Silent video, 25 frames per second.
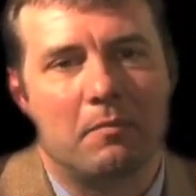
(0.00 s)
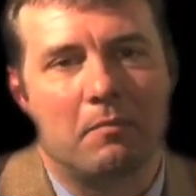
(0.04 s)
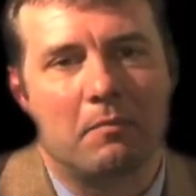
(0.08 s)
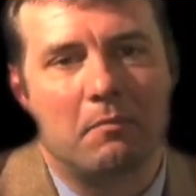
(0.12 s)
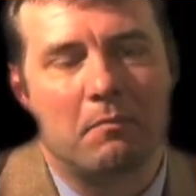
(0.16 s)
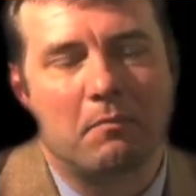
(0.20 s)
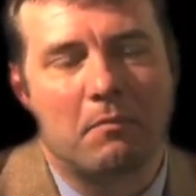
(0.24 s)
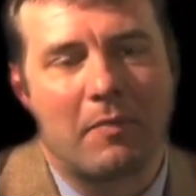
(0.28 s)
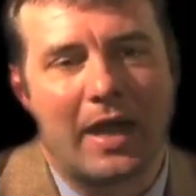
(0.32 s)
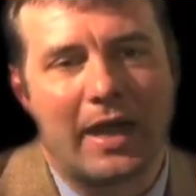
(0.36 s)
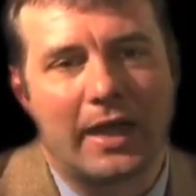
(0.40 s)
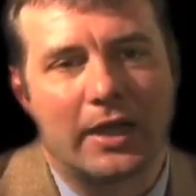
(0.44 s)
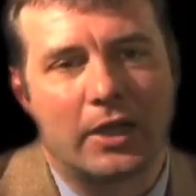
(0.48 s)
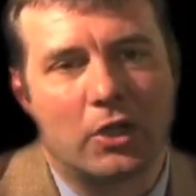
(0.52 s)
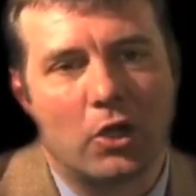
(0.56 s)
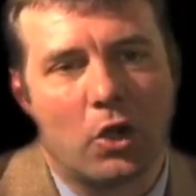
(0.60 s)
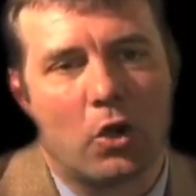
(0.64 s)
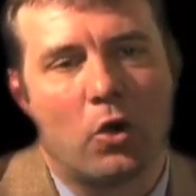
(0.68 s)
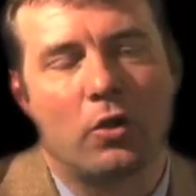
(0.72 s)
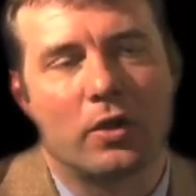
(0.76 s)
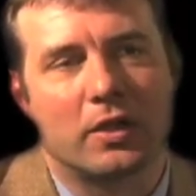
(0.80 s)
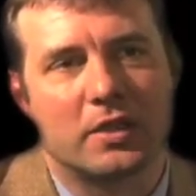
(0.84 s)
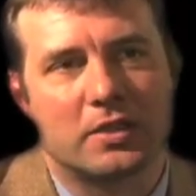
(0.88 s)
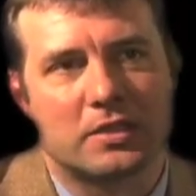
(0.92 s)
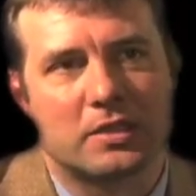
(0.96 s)
My
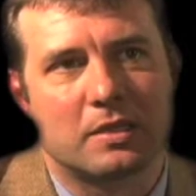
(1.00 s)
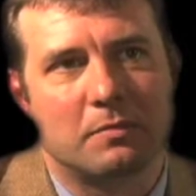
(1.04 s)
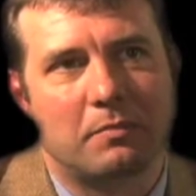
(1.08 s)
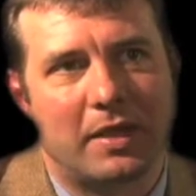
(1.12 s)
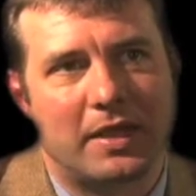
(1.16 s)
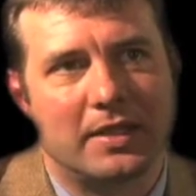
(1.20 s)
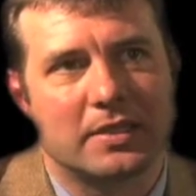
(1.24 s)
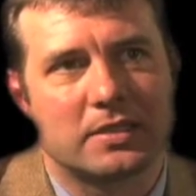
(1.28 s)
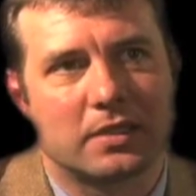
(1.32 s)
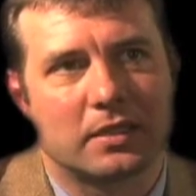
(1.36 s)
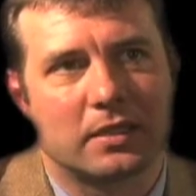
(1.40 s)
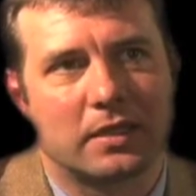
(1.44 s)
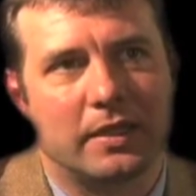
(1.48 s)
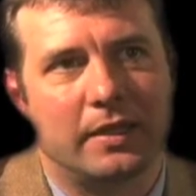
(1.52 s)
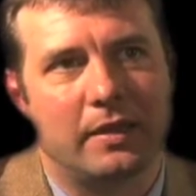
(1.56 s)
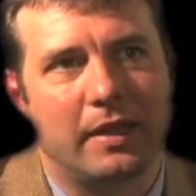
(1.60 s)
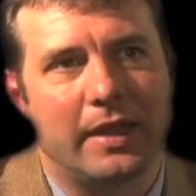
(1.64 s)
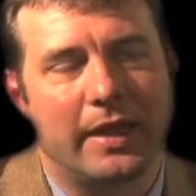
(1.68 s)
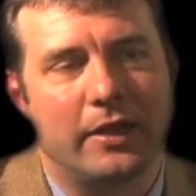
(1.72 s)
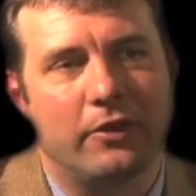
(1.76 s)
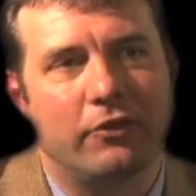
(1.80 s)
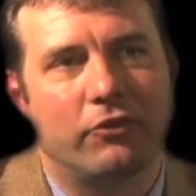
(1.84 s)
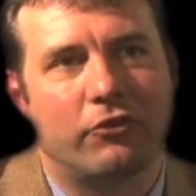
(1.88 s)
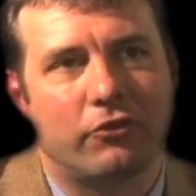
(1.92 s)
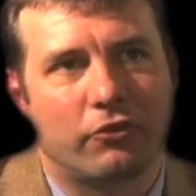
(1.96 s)
goal is to basically
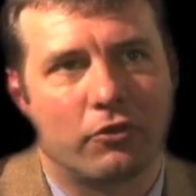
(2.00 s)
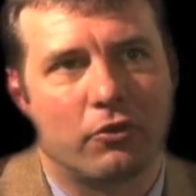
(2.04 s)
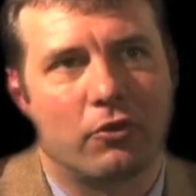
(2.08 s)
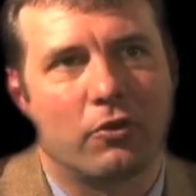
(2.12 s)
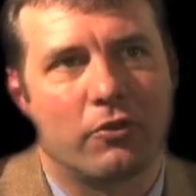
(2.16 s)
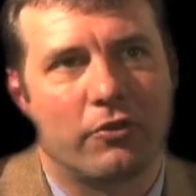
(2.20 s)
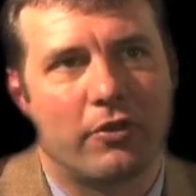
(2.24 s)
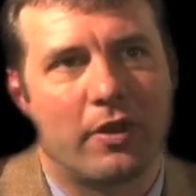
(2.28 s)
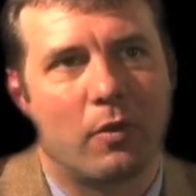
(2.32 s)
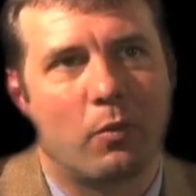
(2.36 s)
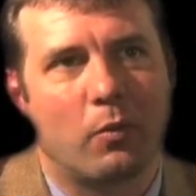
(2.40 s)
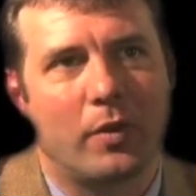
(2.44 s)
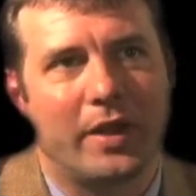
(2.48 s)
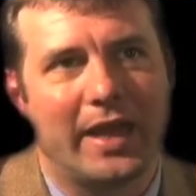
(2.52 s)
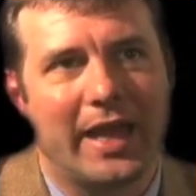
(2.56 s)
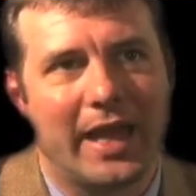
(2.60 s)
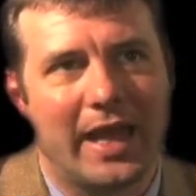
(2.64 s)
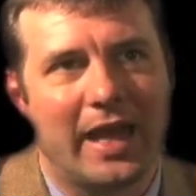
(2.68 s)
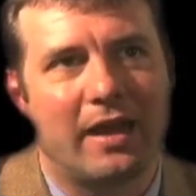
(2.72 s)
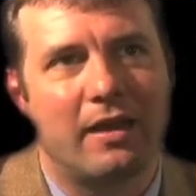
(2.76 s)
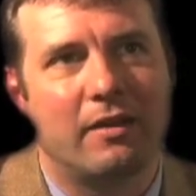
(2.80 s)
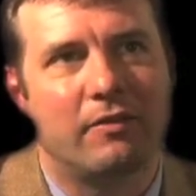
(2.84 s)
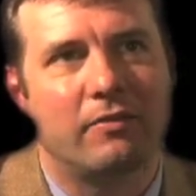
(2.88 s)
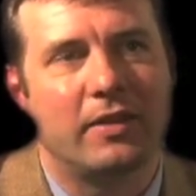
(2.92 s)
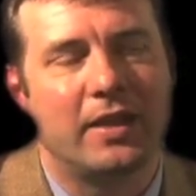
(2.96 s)
ensure that we
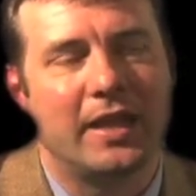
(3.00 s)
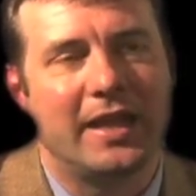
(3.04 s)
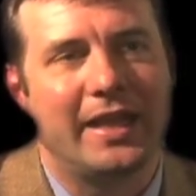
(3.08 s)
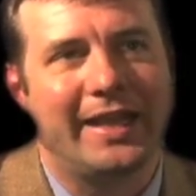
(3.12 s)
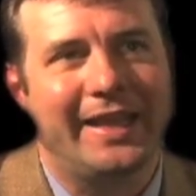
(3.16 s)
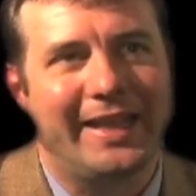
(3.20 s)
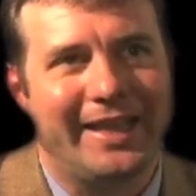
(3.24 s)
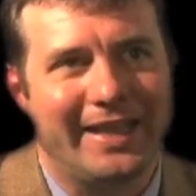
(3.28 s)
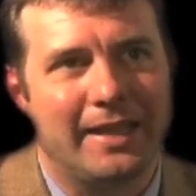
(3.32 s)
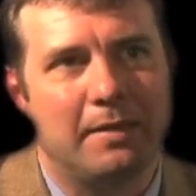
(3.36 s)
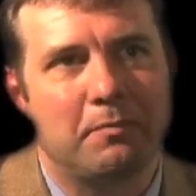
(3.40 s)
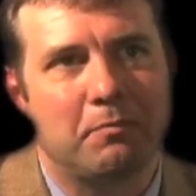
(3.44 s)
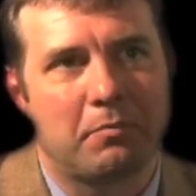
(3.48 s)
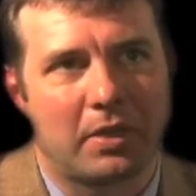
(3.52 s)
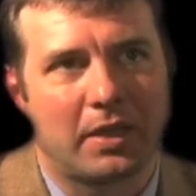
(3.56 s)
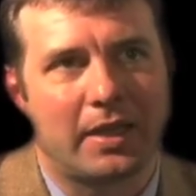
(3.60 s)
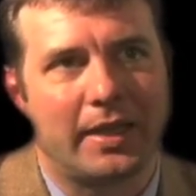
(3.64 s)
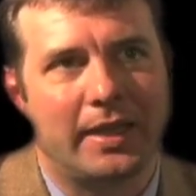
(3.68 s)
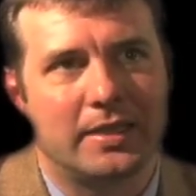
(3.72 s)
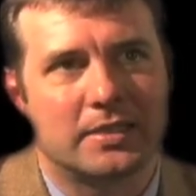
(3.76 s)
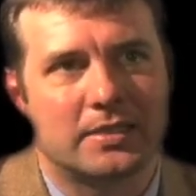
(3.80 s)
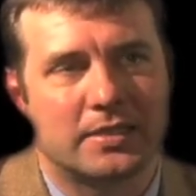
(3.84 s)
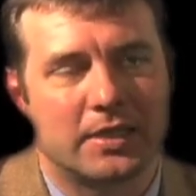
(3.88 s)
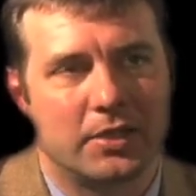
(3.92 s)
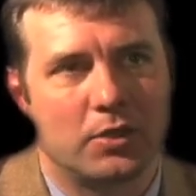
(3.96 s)
have in
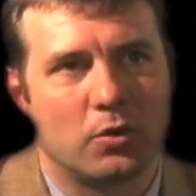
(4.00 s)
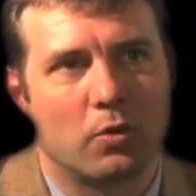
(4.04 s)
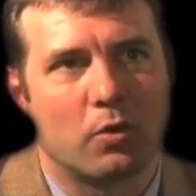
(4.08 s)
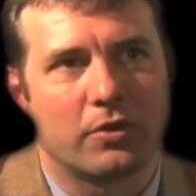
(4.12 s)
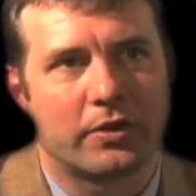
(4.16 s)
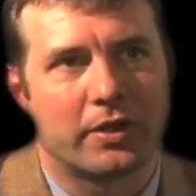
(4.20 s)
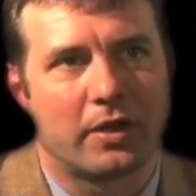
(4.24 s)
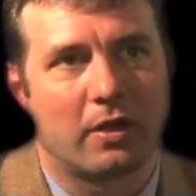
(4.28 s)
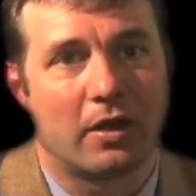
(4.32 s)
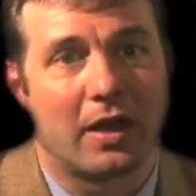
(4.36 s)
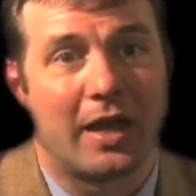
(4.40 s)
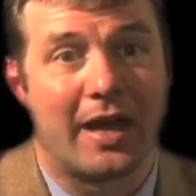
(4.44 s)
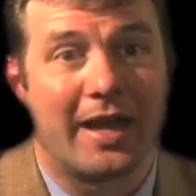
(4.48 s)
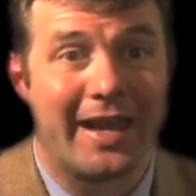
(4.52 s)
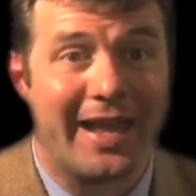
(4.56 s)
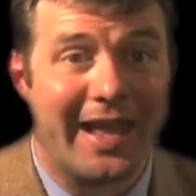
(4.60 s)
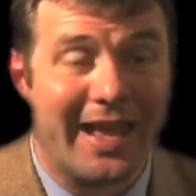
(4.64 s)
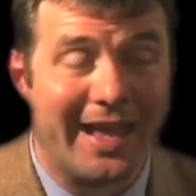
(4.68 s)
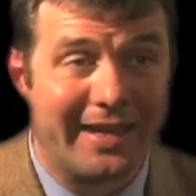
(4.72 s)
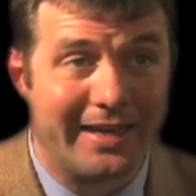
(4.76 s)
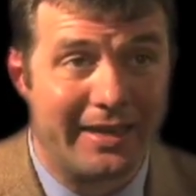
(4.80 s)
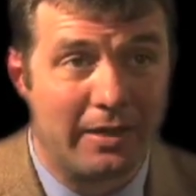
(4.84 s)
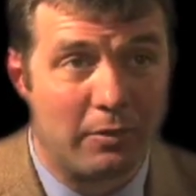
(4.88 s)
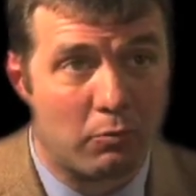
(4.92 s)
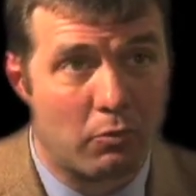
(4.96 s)
place in North Carolina
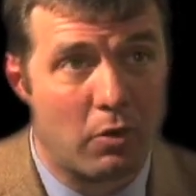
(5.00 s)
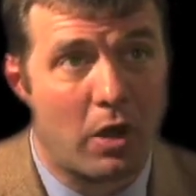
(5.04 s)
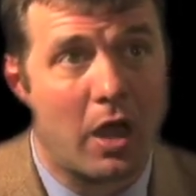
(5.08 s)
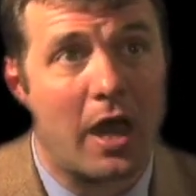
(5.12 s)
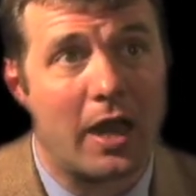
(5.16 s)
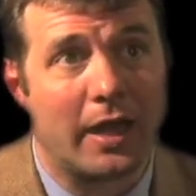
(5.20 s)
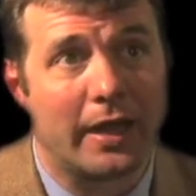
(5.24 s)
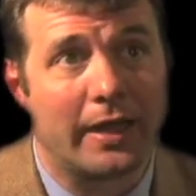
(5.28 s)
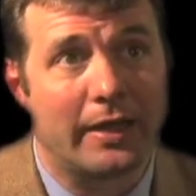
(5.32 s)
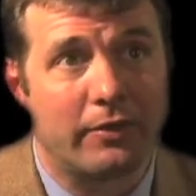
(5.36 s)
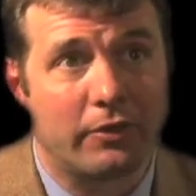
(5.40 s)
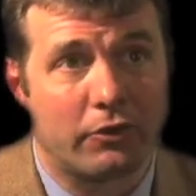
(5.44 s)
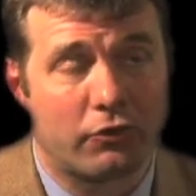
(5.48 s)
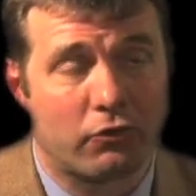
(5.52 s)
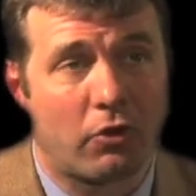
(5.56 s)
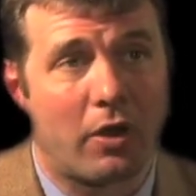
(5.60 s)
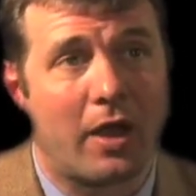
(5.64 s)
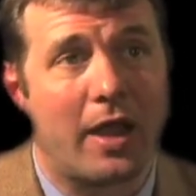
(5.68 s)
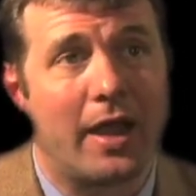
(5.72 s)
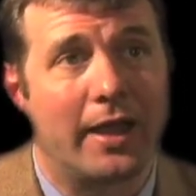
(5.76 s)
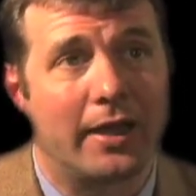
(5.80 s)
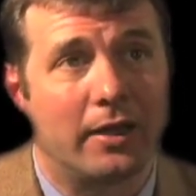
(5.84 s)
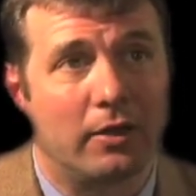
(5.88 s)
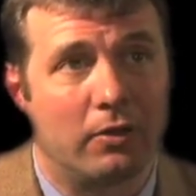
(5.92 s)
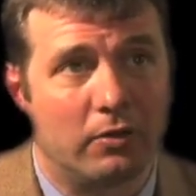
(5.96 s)
and in Raleigh, the
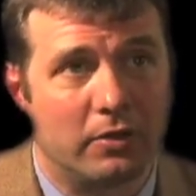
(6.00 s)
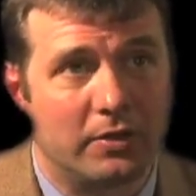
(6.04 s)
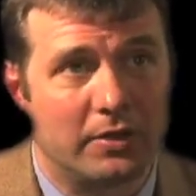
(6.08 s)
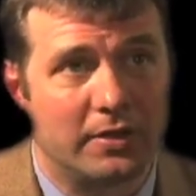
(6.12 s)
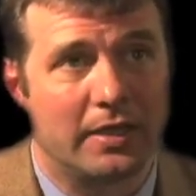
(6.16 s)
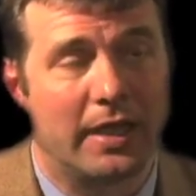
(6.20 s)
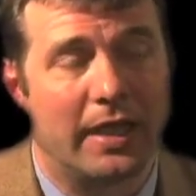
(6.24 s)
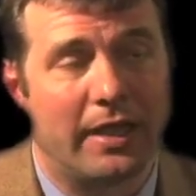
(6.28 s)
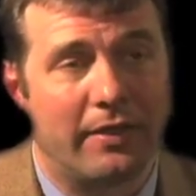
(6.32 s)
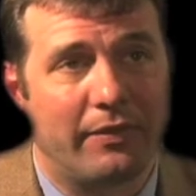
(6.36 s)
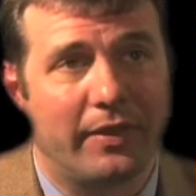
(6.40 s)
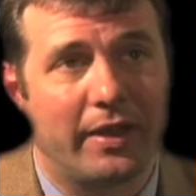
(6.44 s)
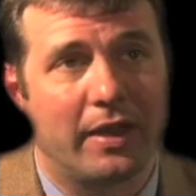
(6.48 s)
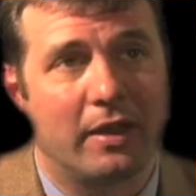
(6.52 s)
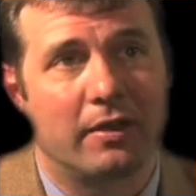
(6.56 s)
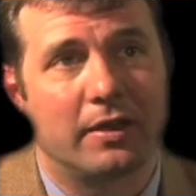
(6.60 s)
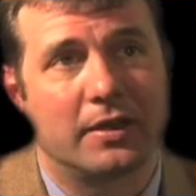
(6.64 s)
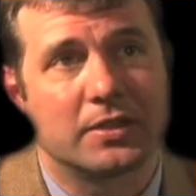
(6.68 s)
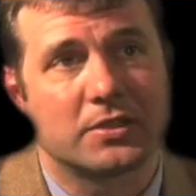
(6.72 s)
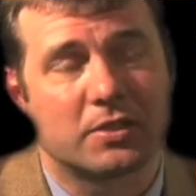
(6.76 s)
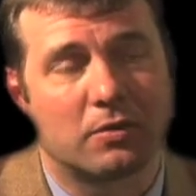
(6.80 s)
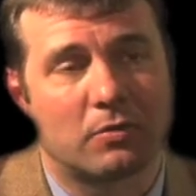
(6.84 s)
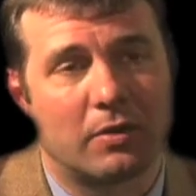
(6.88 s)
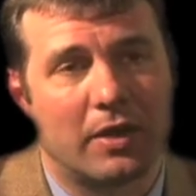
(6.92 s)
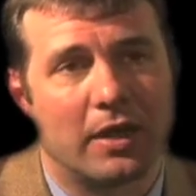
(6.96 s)
Triangle, and the area
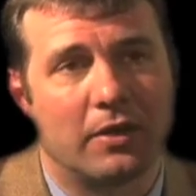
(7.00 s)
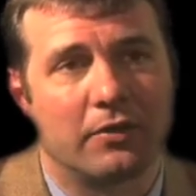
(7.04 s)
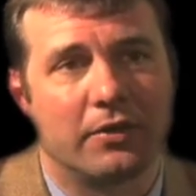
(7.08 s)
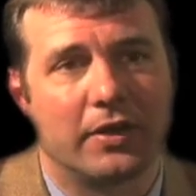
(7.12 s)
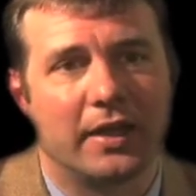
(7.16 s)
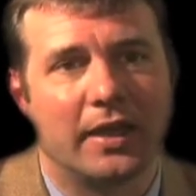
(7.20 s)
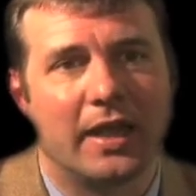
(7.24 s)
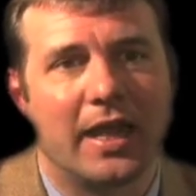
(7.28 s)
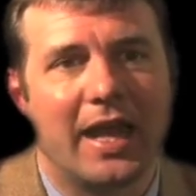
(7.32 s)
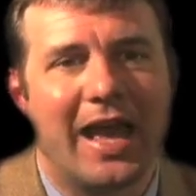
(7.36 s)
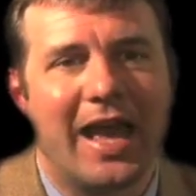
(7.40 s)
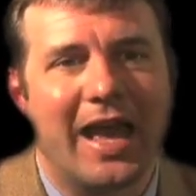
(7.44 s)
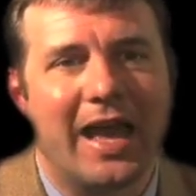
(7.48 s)
surrounding,